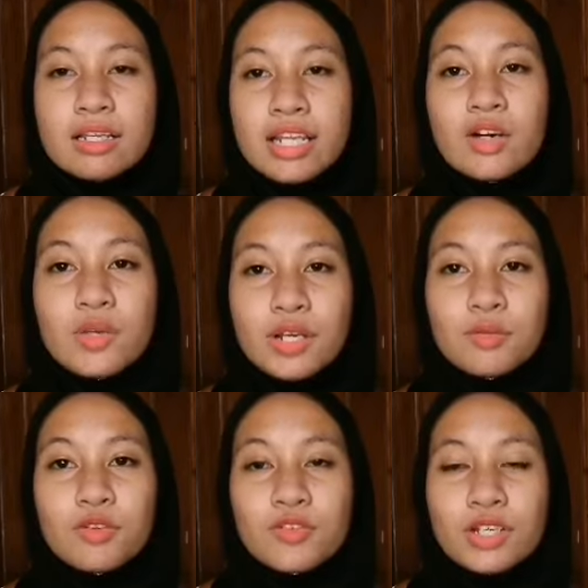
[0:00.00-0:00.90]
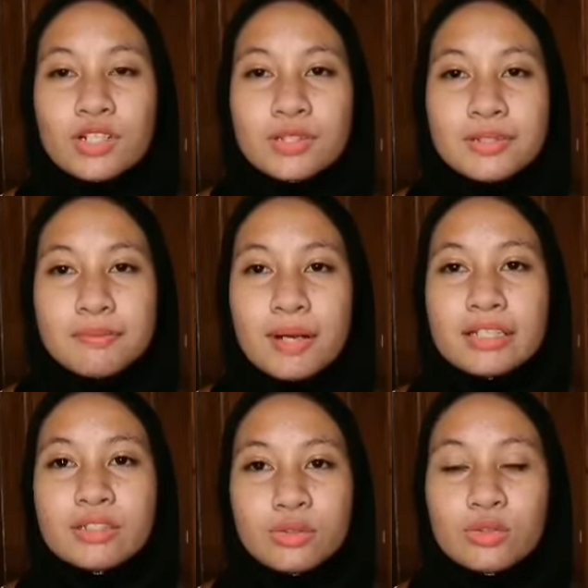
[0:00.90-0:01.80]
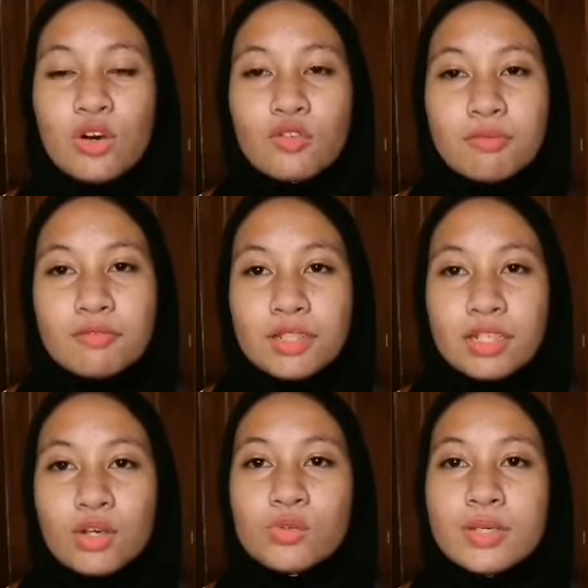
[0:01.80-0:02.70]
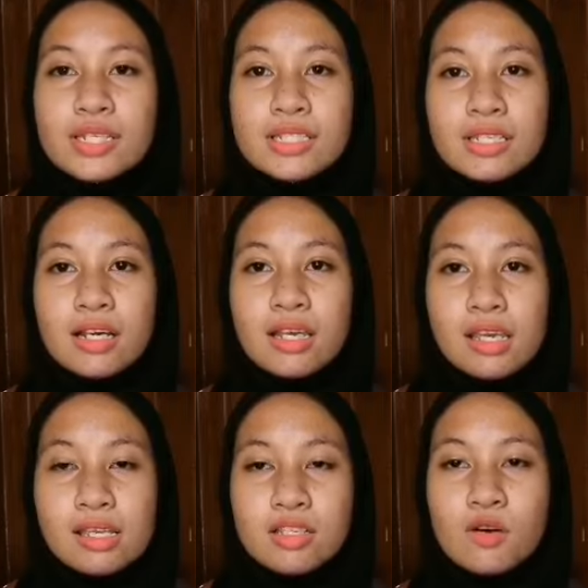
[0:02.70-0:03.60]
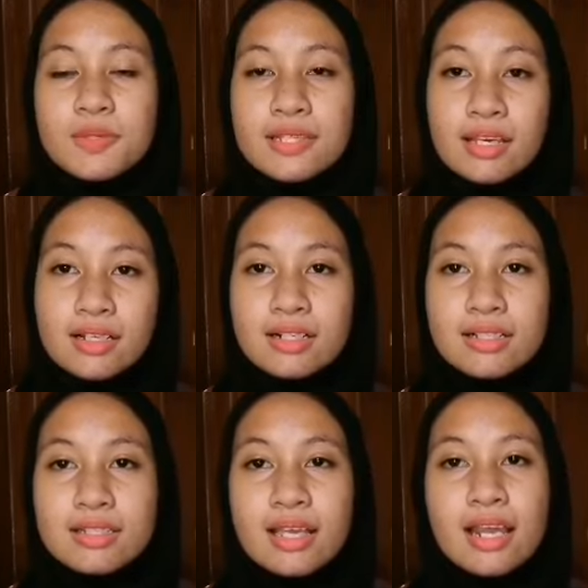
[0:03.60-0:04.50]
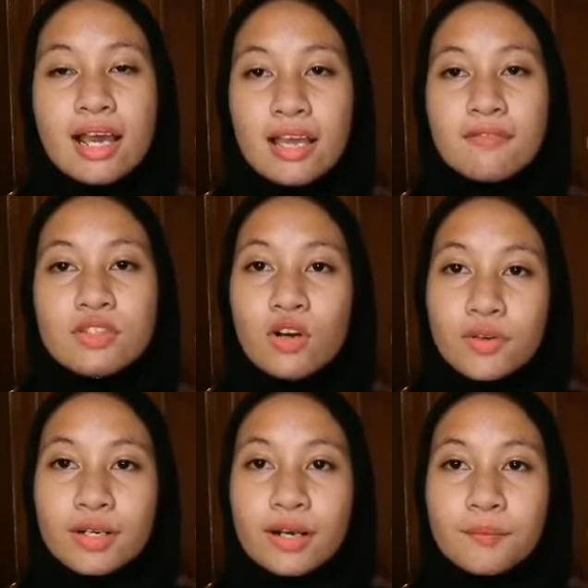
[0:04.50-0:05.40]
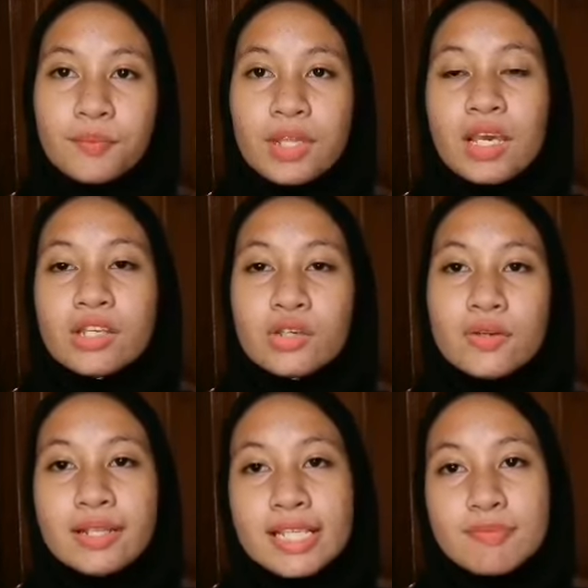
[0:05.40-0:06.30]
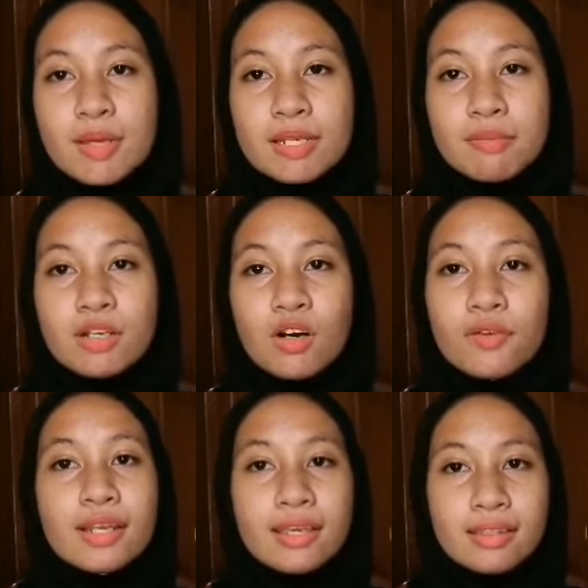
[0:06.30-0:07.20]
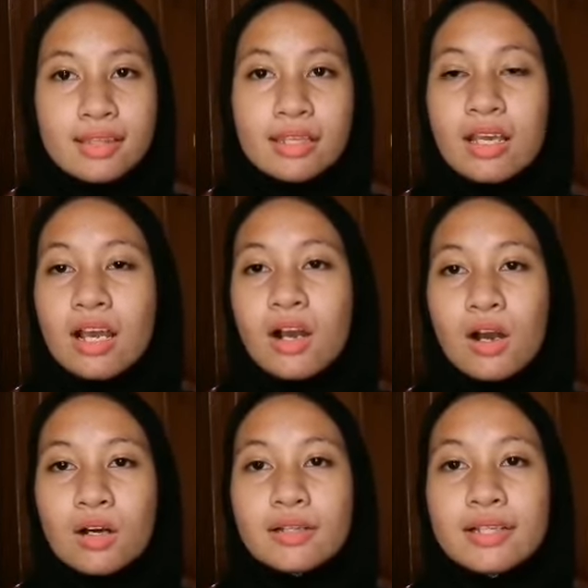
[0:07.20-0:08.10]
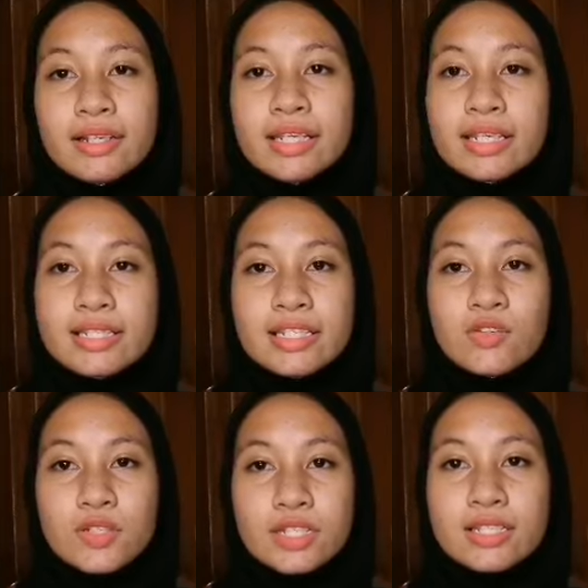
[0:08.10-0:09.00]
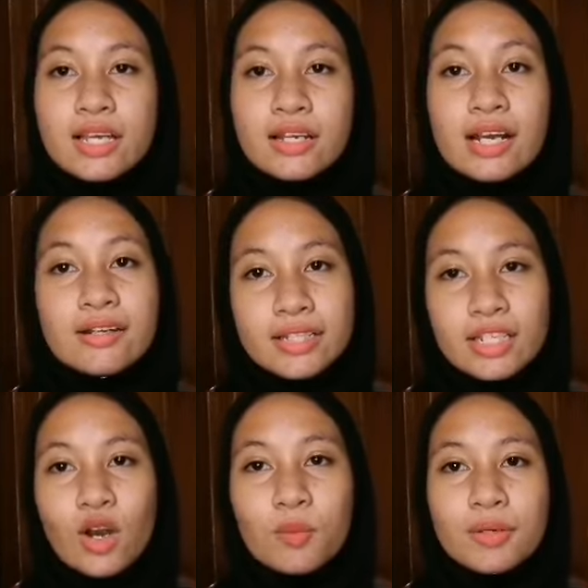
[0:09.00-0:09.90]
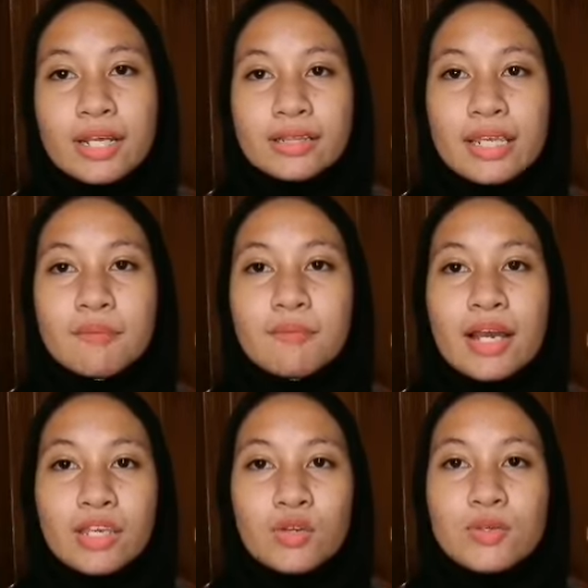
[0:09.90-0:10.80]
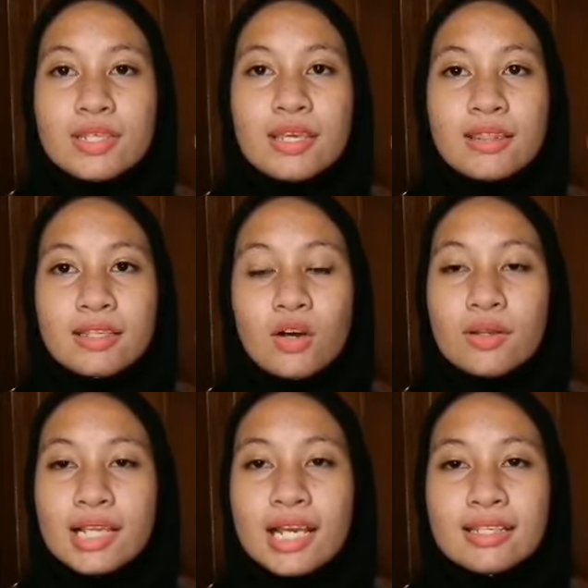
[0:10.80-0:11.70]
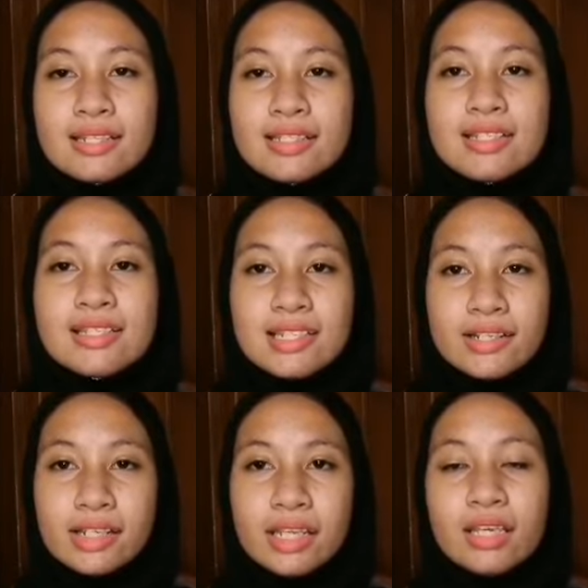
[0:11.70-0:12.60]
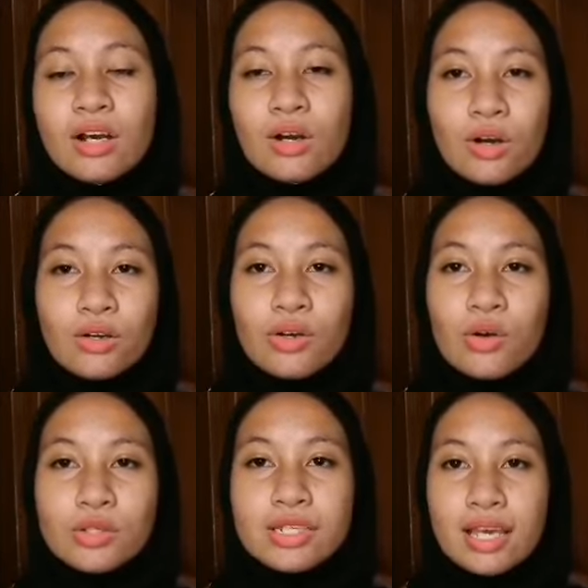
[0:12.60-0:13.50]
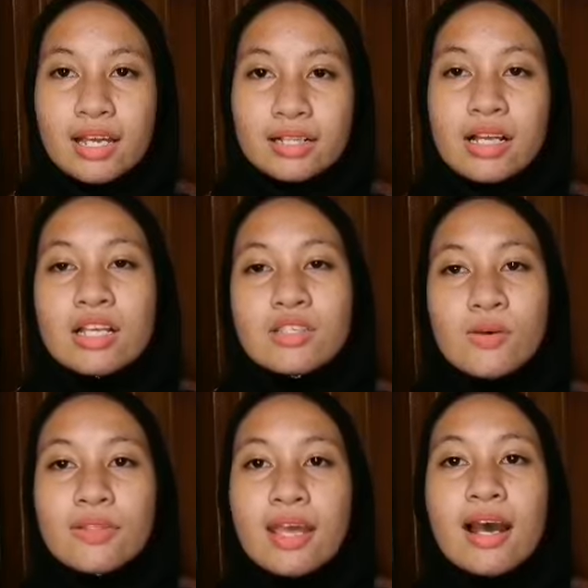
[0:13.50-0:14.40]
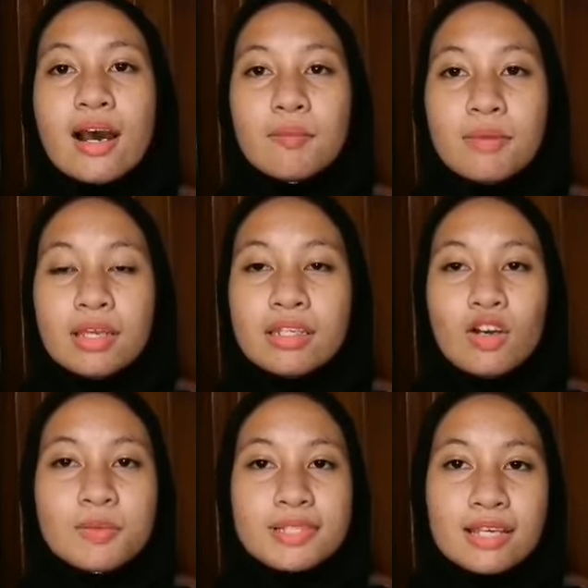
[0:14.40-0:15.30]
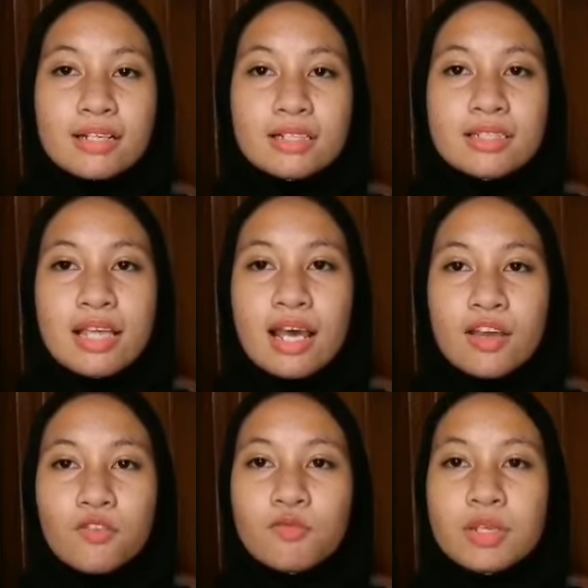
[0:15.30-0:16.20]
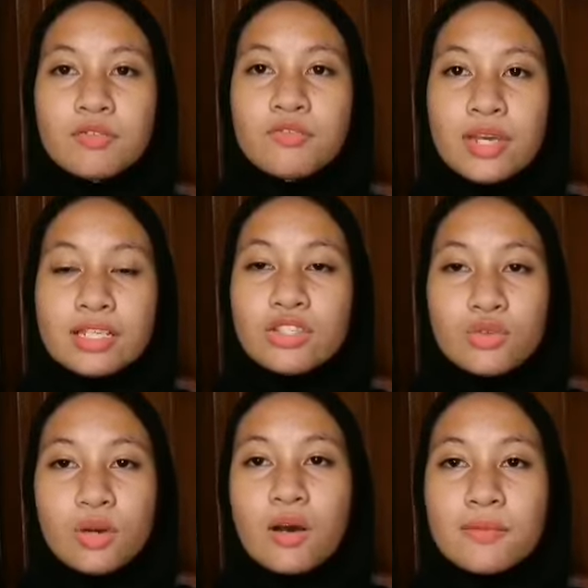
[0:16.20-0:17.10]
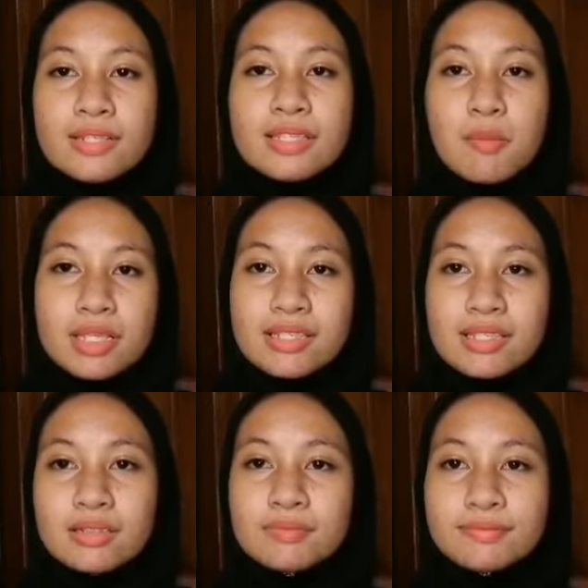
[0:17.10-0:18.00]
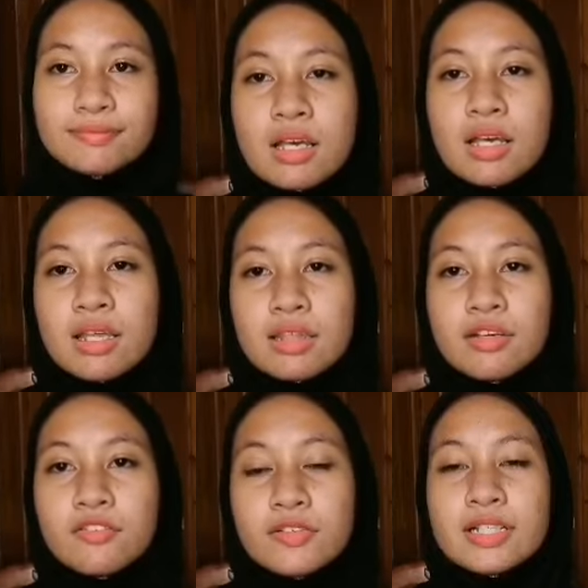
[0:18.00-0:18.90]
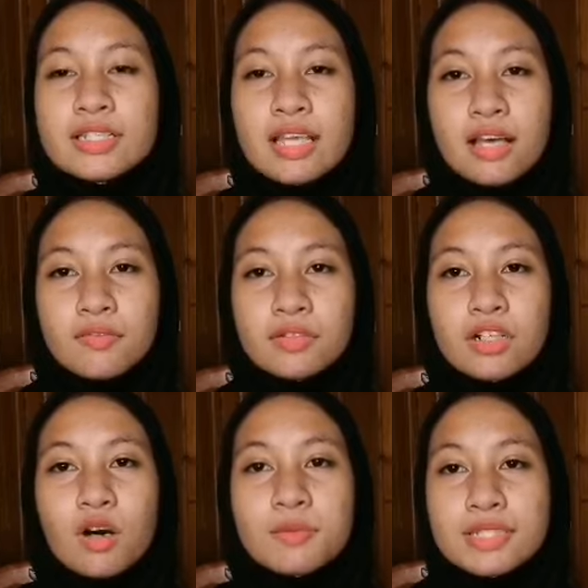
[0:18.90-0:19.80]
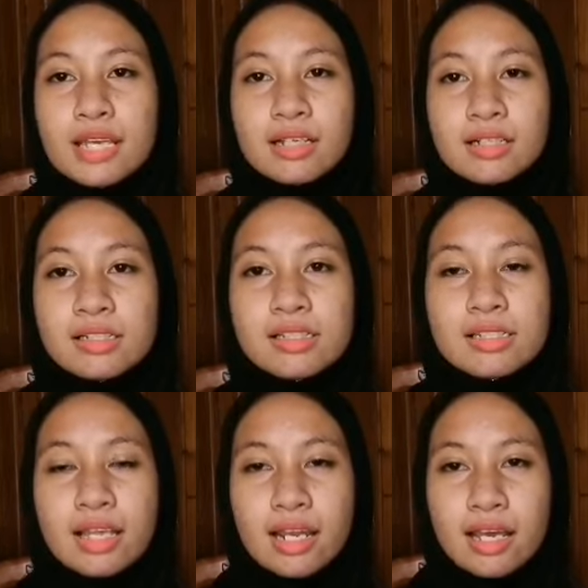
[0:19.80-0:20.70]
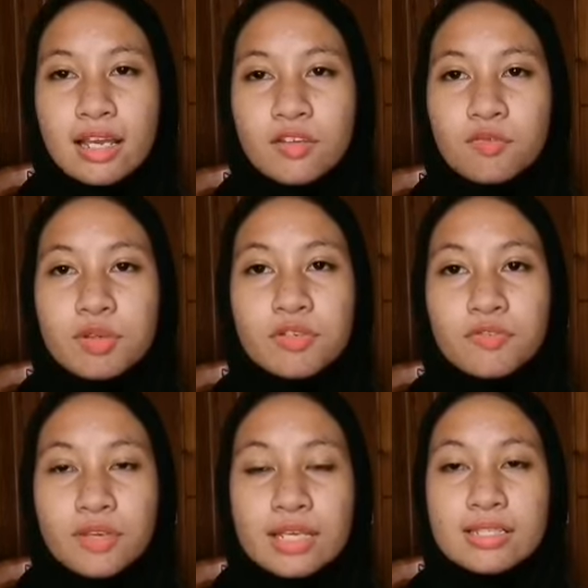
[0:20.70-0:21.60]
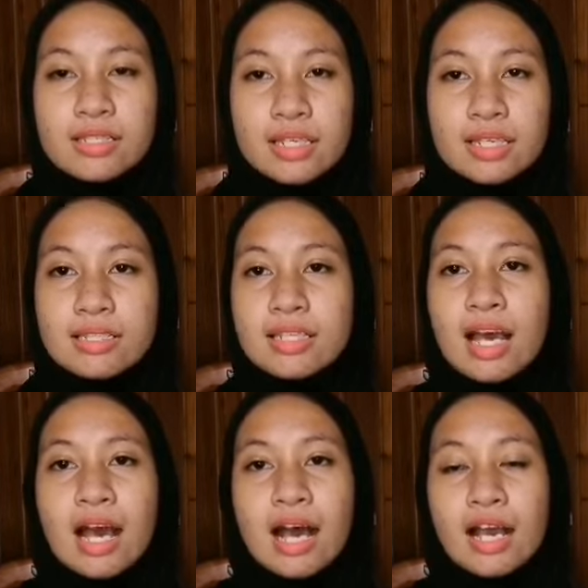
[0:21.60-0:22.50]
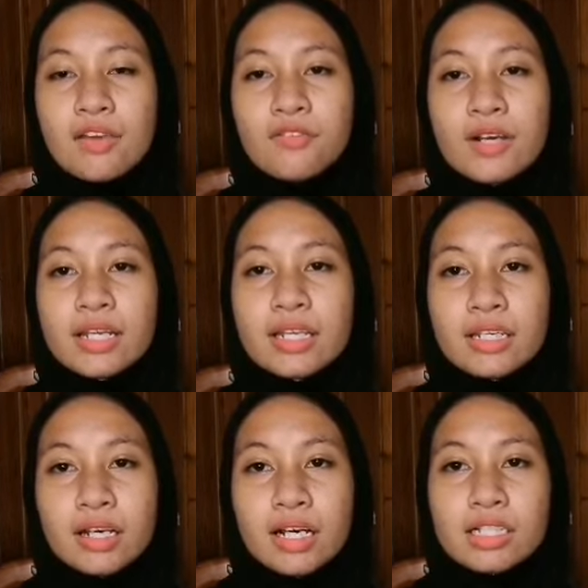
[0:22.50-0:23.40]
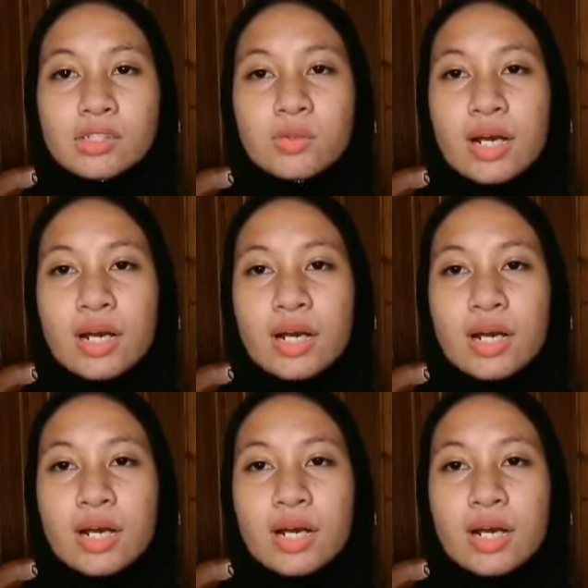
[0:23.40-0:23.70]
Now we are moving on to the part 2 of my video, which is obstacles that I have to overcome. During this pandemic COVID-19, all learning institutions are currently operating by using the online distance learning, or ODL. So there are many obstacles that I have been faced throughout this semester. The first ever obstacles that I have been faced is I find it hard to